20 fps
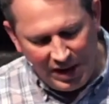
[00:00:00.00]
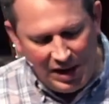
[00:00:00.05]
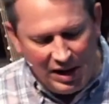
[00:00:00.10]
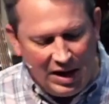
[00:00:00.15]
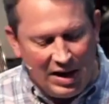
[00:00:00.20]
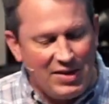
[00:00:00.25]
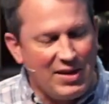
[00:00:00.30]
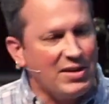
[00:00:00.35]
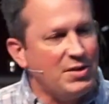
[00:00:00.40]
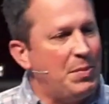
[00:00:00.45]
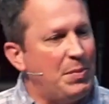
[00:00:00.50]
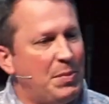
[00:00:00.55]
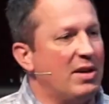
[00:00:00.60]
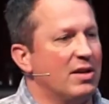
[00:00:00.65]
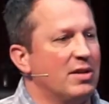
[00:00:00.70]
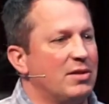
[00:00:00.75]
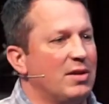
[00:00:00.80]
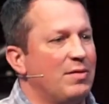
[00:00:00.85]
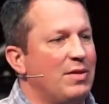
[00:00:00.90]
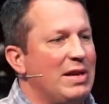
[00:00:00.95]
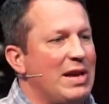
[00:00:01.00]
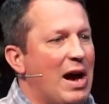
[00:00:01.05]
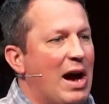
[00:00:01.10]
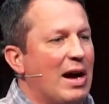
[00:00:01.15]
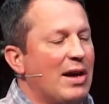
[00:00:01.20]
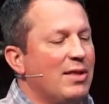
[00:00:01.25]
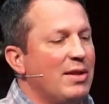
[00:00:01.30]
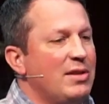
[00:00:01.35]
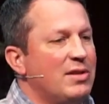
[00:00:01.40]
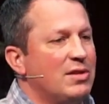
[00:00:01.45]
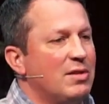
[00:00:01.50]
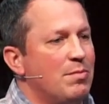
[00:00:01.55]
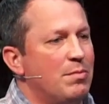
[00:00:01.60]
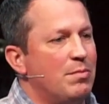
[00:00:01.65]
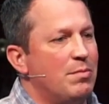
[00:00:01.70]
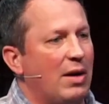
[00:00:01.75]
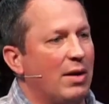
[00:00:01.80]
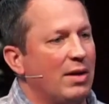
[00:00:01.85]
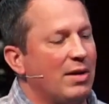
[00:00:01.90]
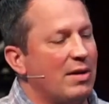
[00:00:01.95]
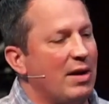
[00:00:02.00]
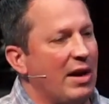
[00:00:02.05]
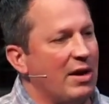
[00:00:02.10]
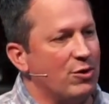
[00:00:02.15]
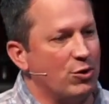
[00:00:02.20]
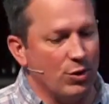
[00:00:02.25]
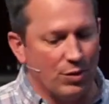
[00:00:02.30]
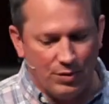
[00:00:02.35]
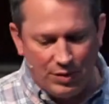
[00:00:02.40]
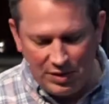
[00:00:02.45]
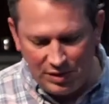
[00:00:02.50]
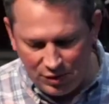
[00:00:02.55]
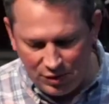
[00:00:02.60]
And that's because of the highly symbolic nature of these